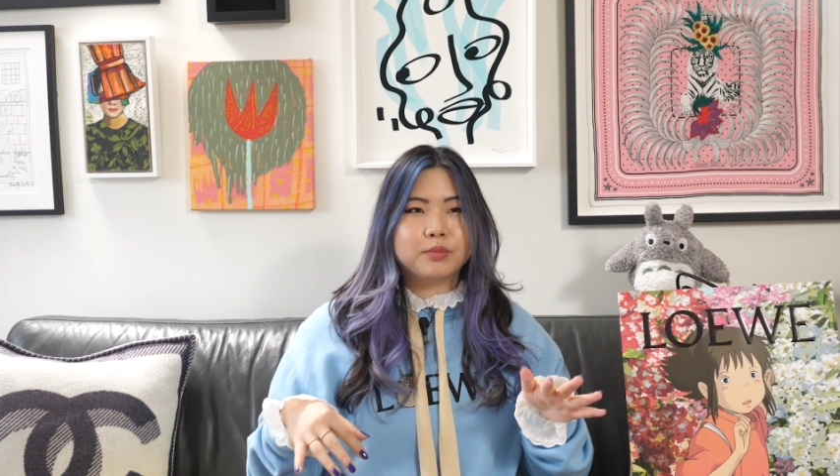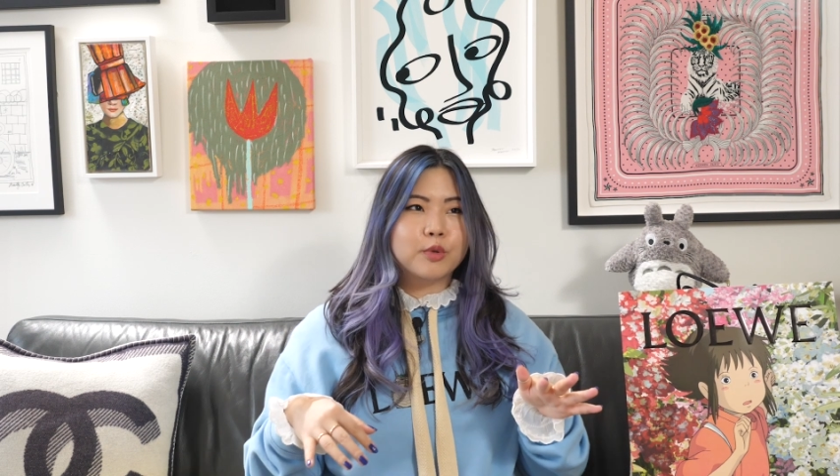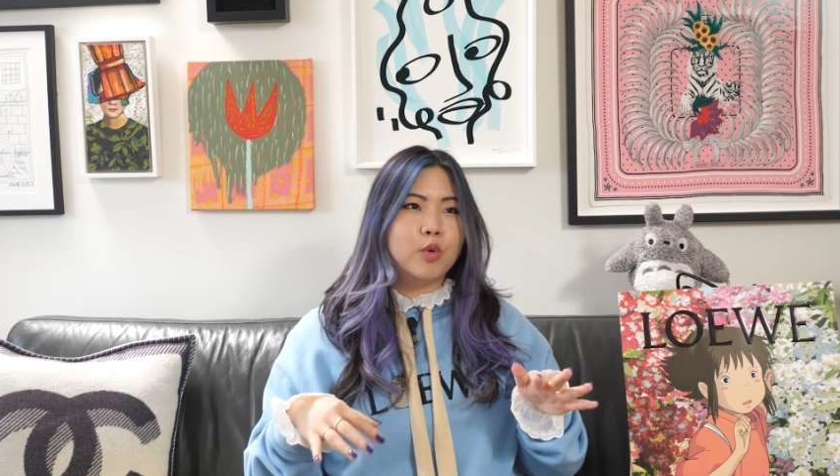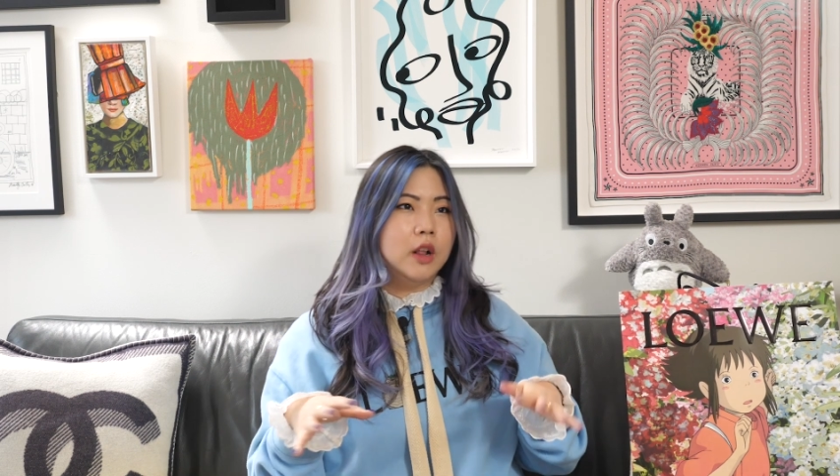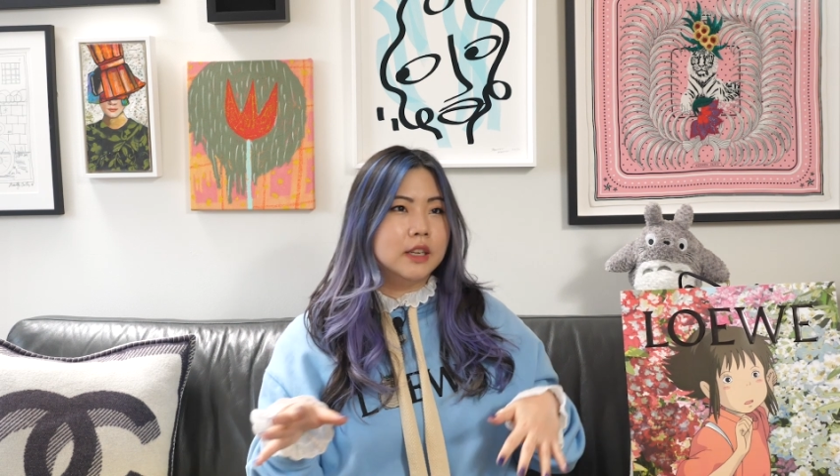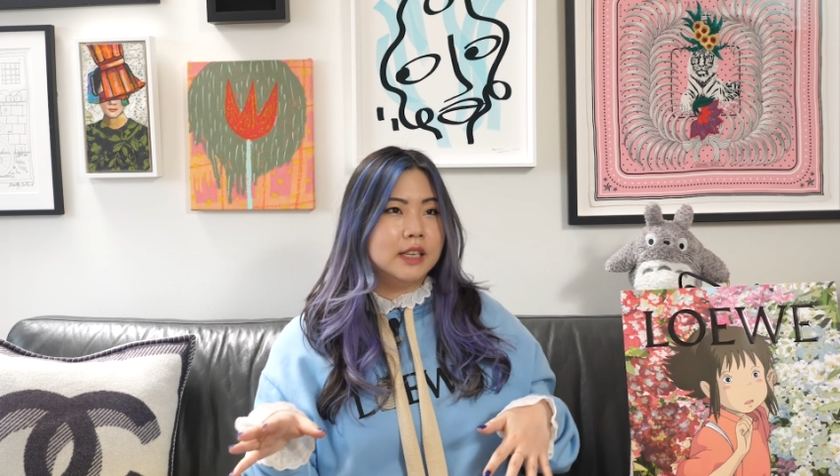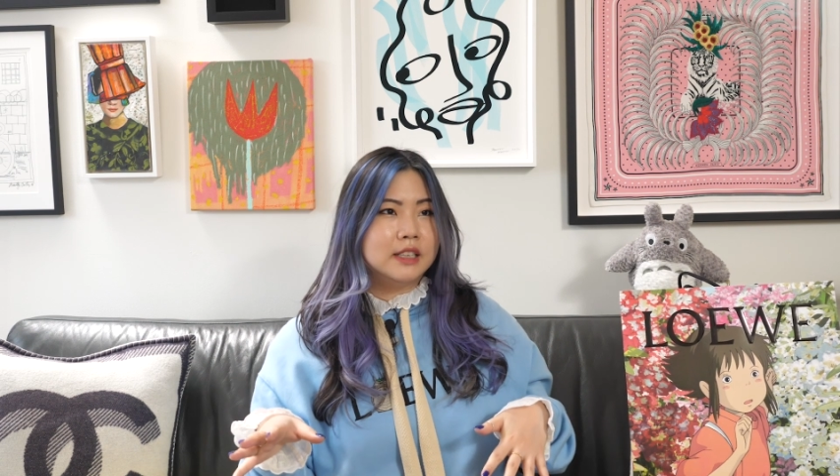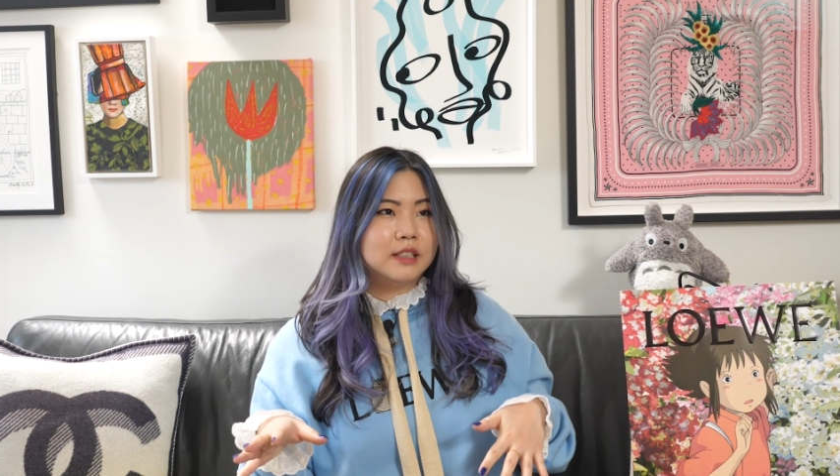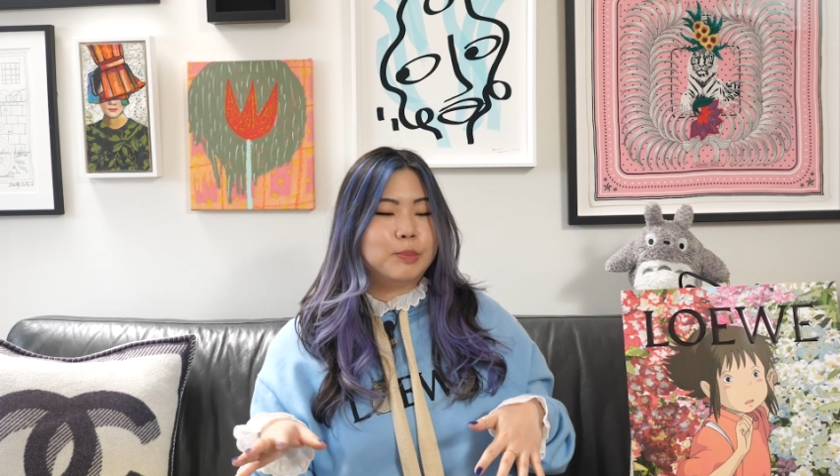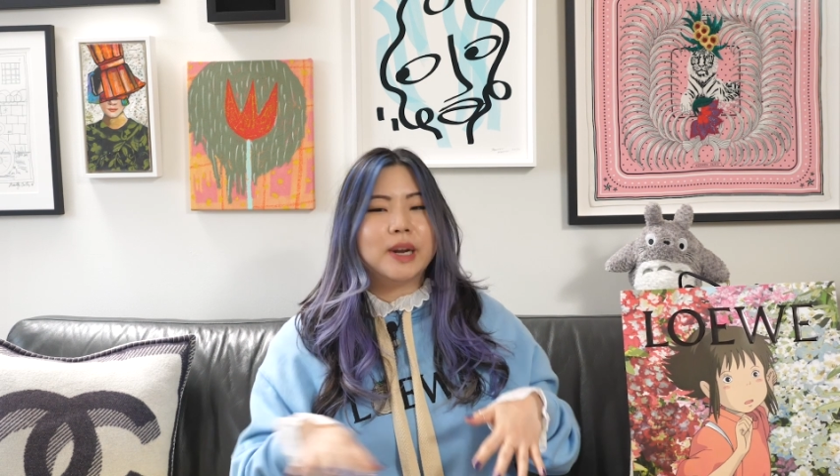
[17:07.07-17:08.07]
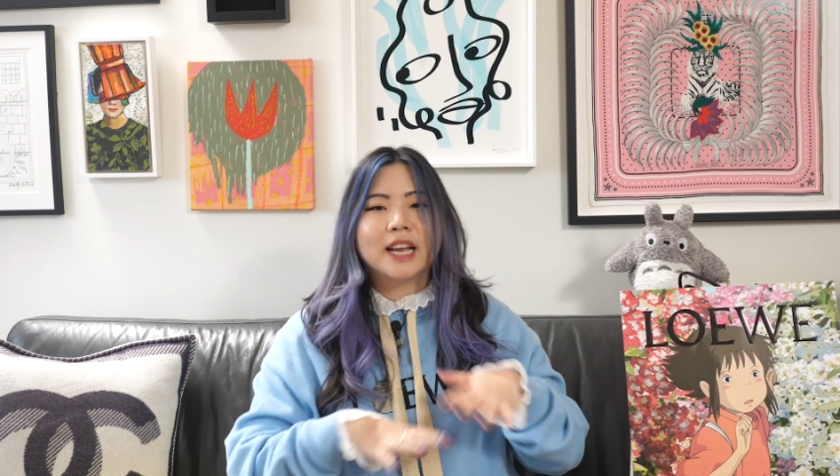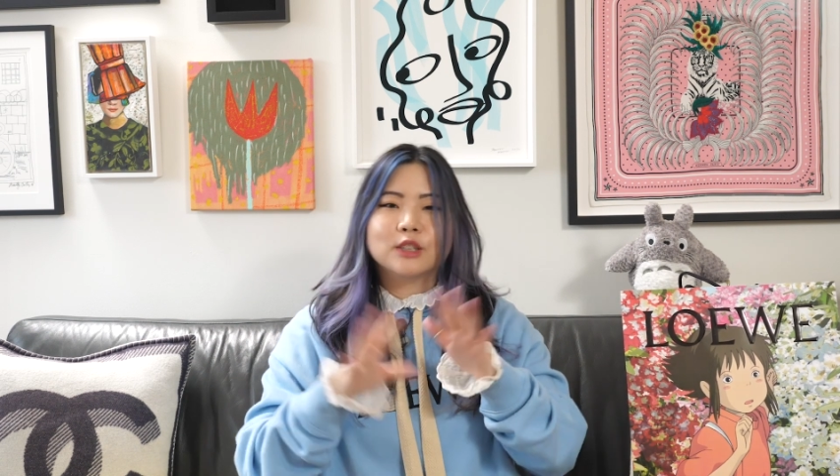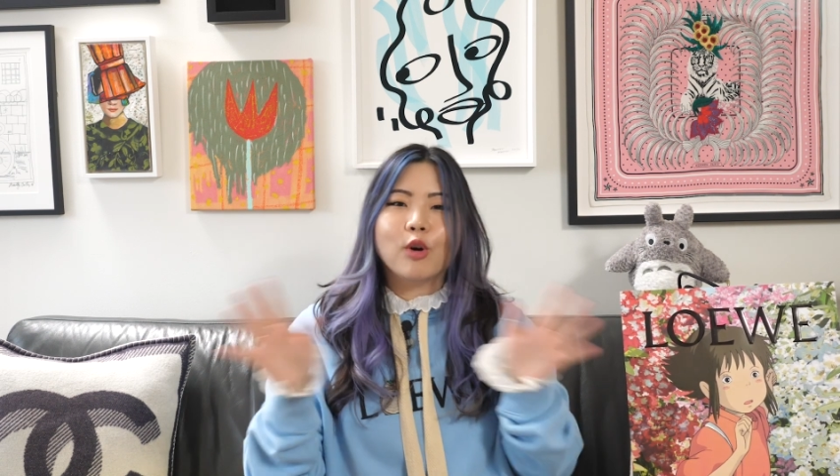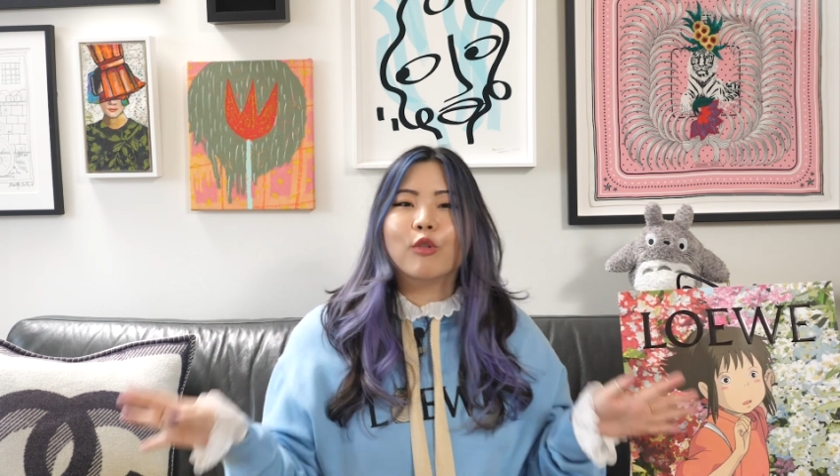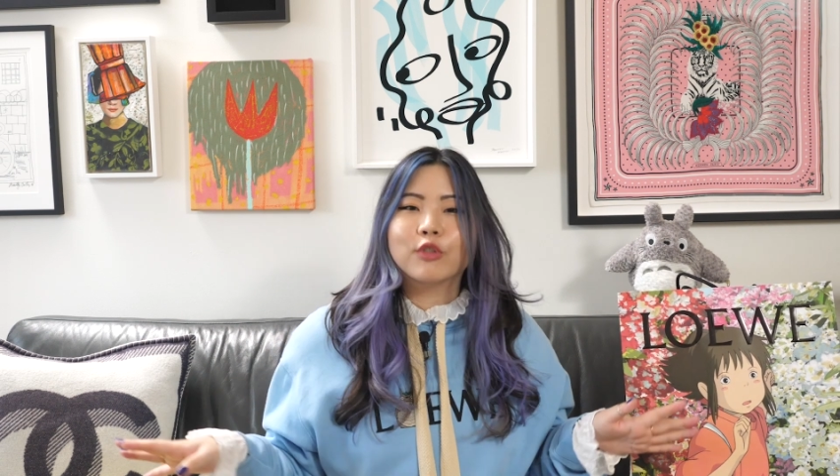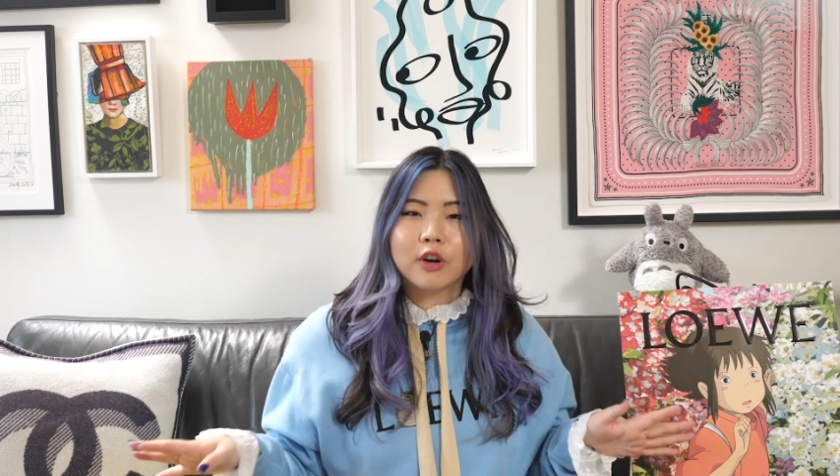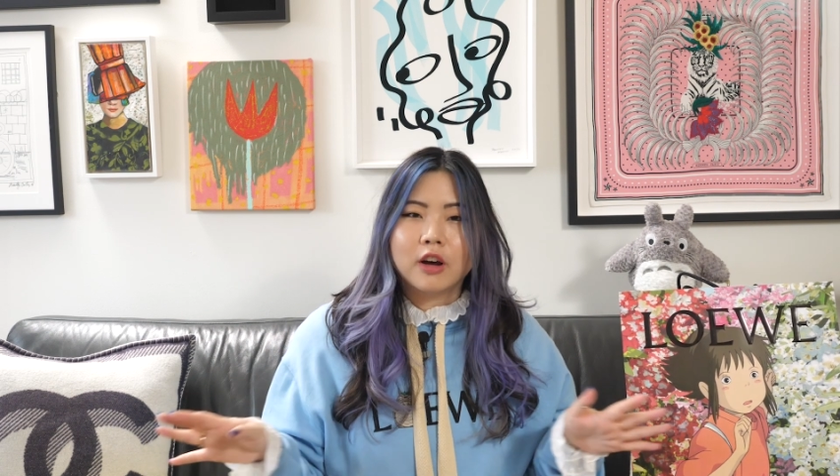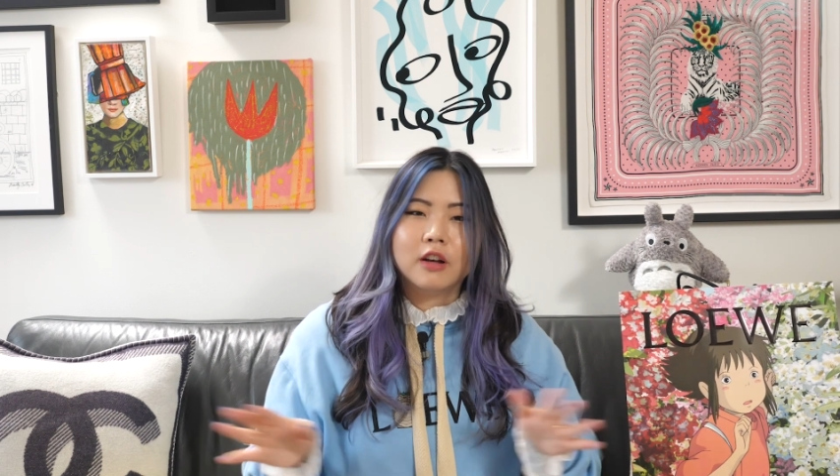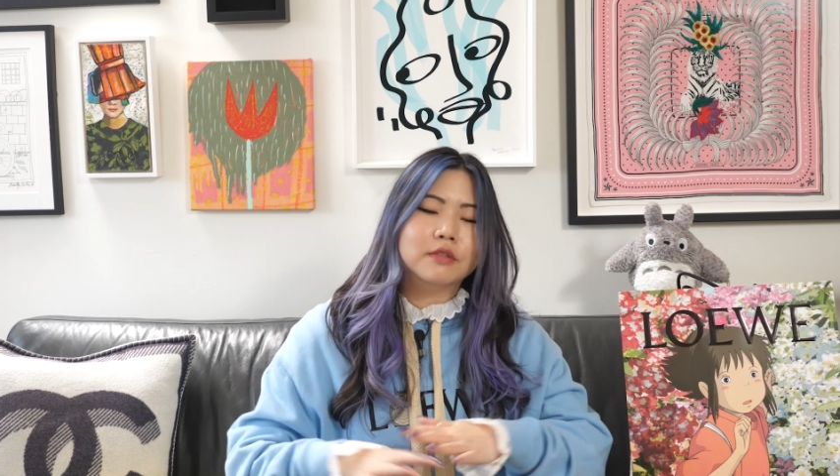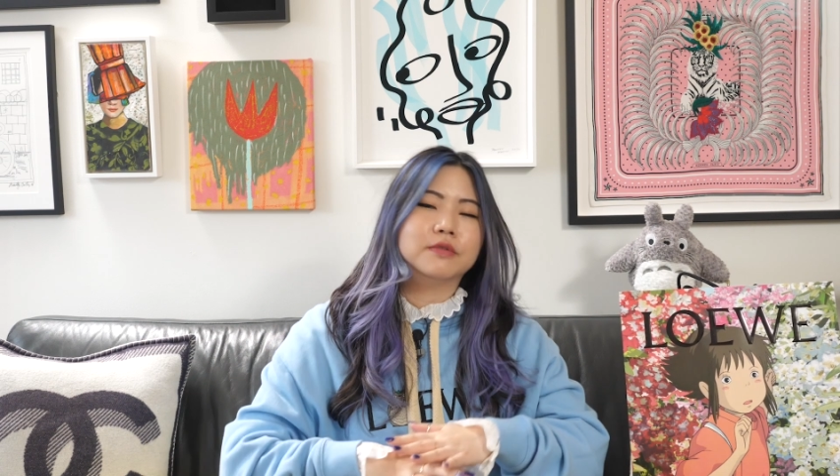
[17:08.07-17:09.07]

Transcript: qualities, but I guess overall